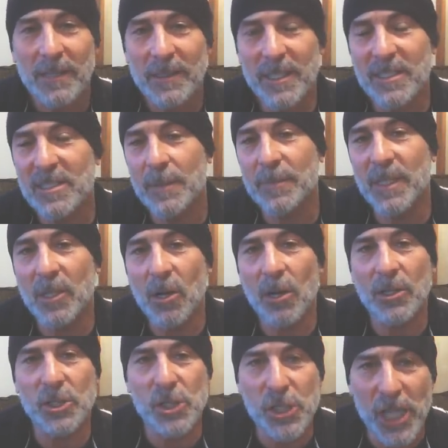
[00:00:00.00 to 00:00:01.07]
that something
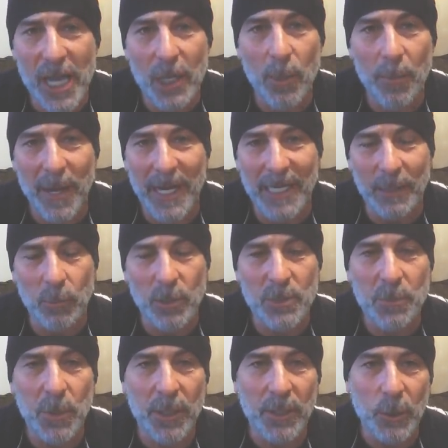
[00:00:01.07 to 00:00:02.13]
called shadow banning was
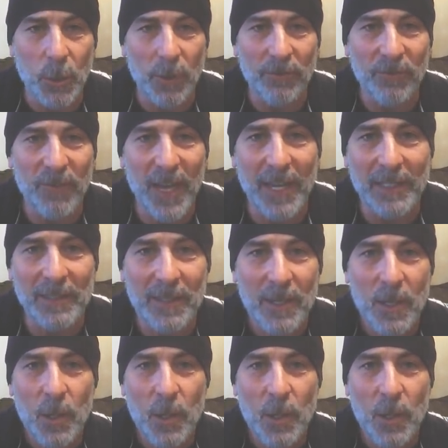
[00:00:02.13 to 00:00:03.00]
put into effect,